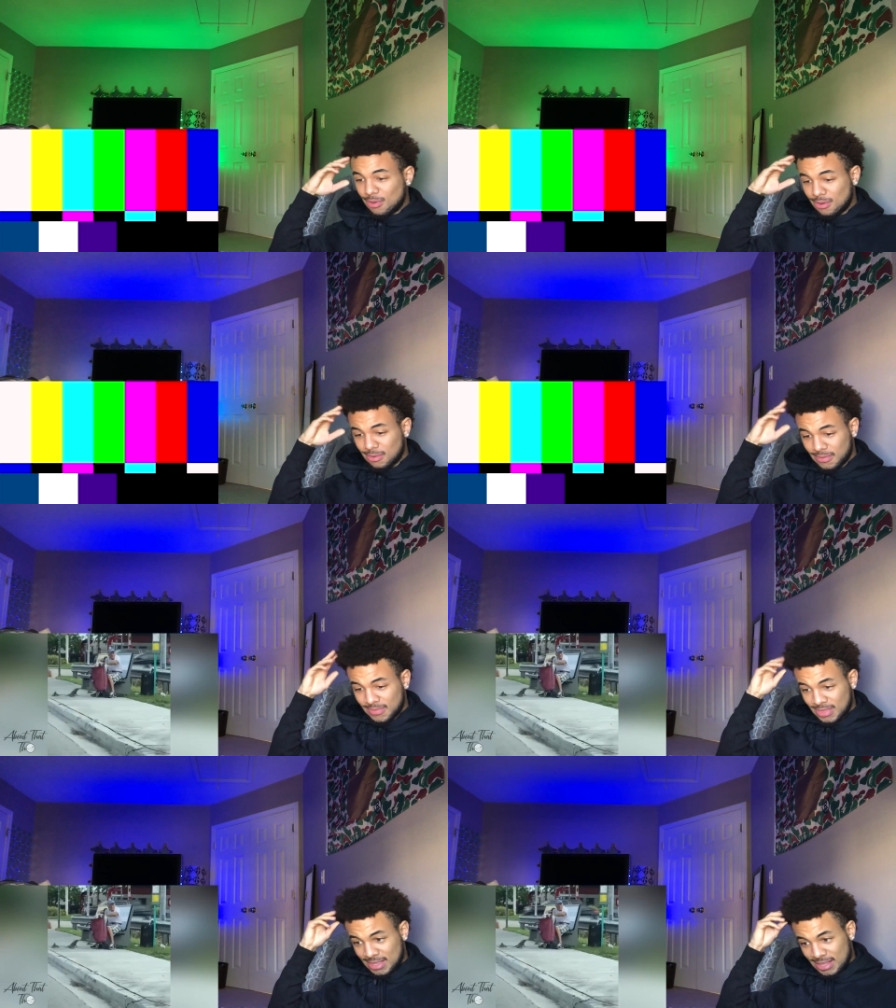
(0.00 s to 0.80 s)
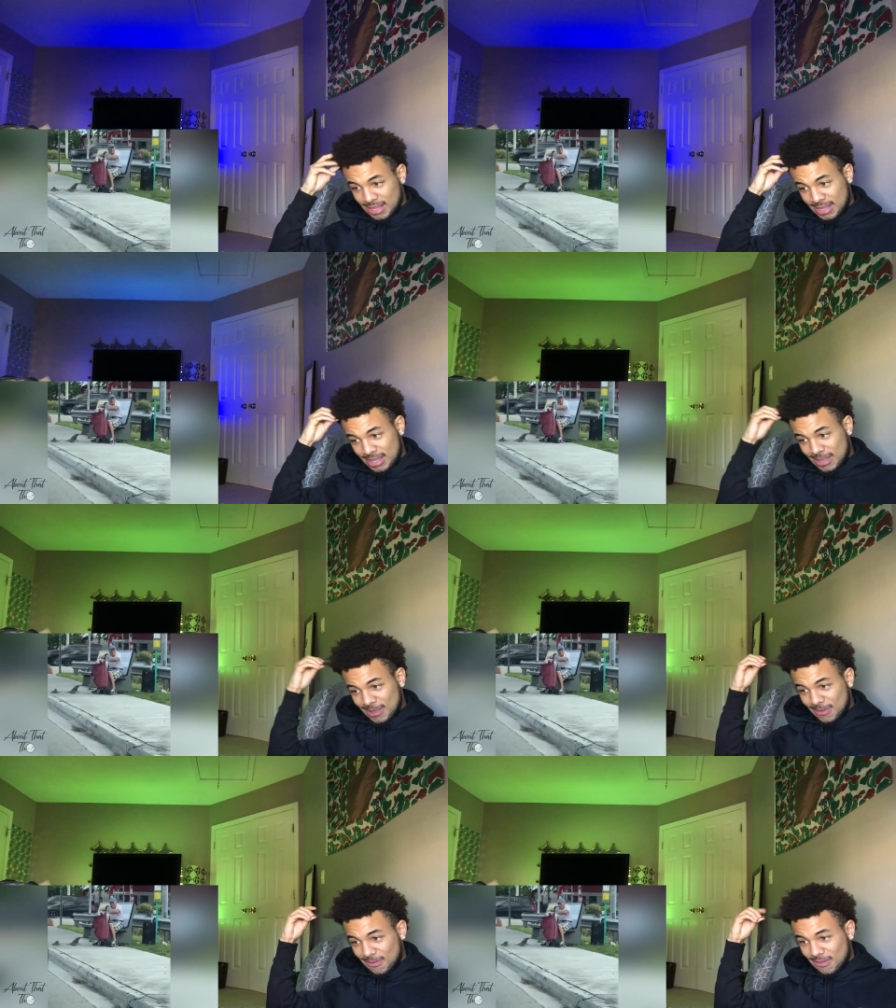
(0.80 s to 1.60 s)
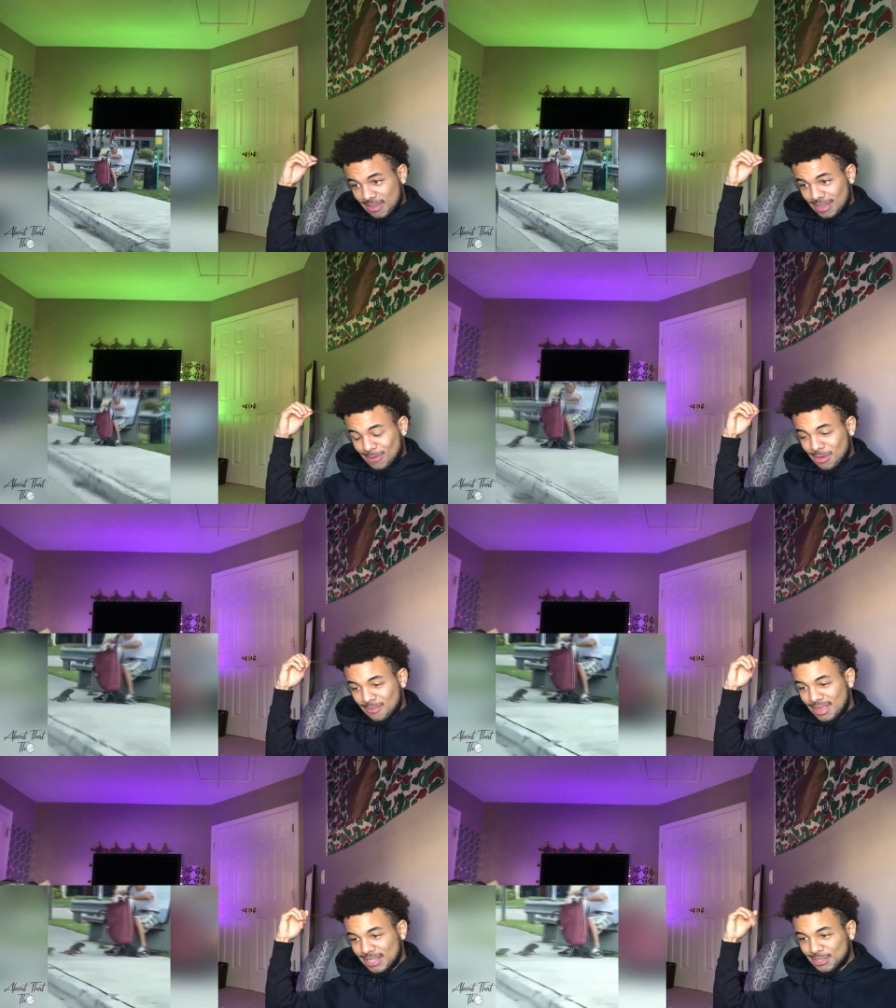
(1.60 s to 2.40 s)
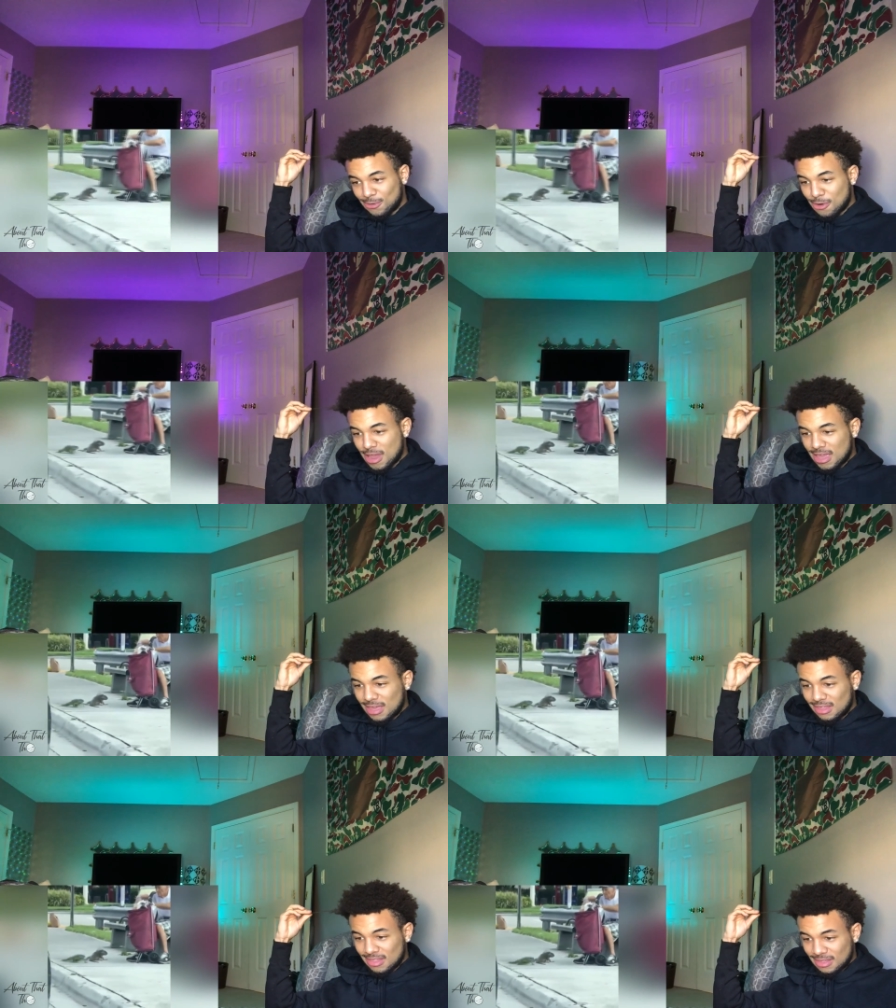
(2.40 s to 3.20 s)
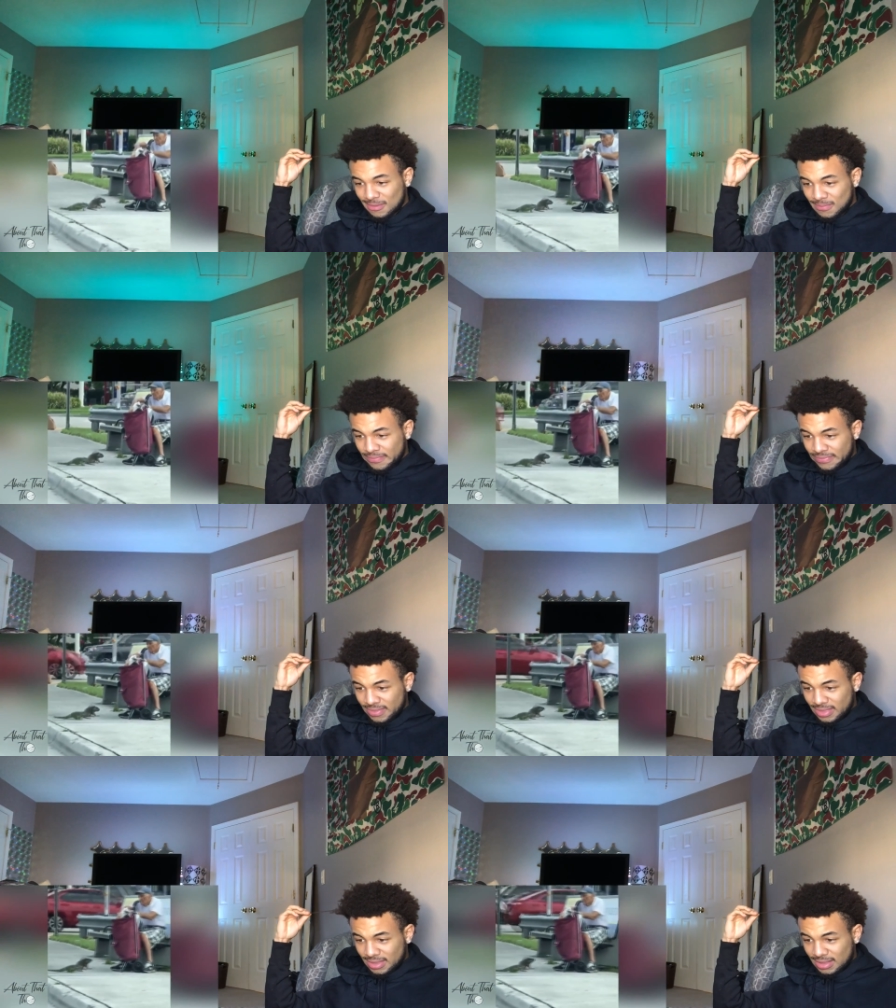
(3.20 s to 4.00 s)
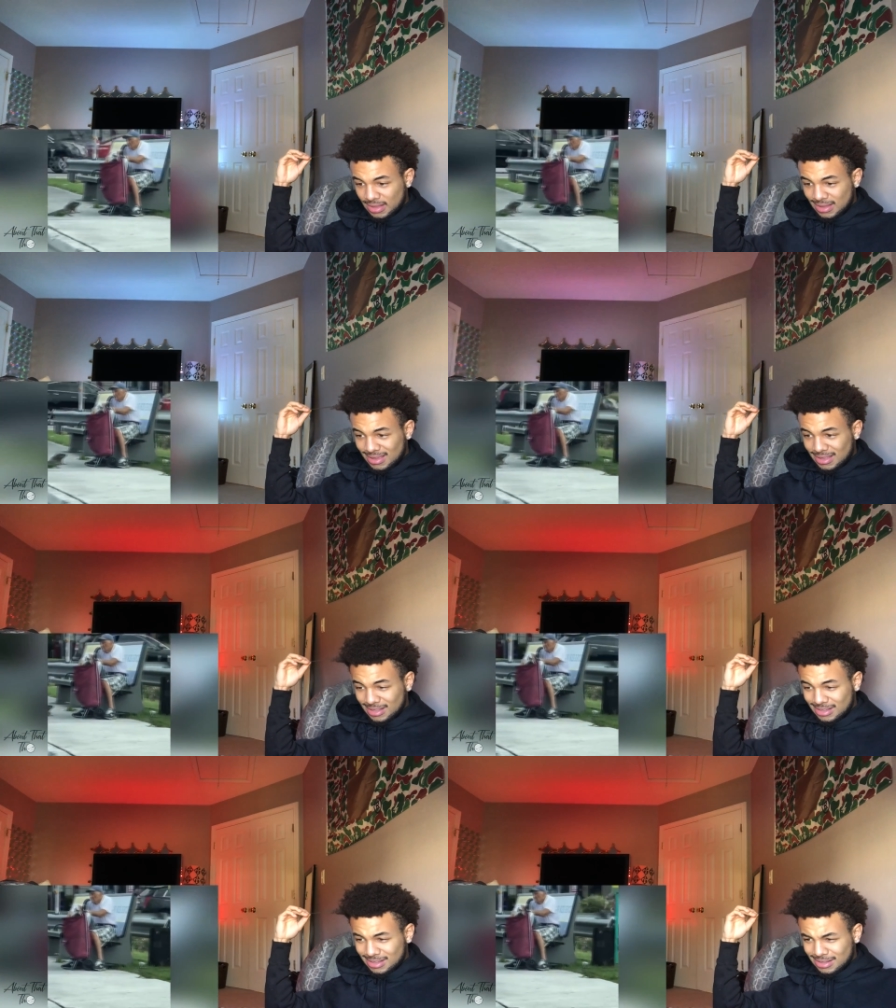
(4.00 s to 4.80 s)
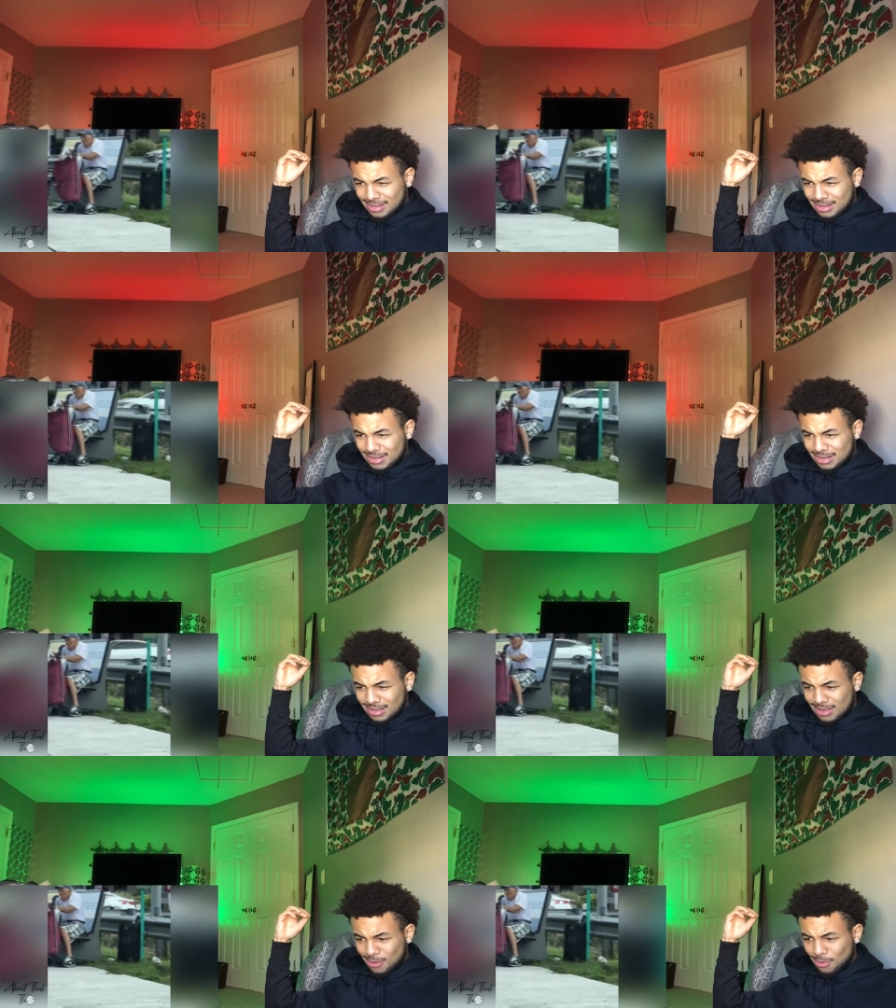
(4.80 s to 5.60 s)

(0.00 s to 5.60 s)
bro. Hired. Give my man's a raise. Look at how many iguanas this old man has sitting around him.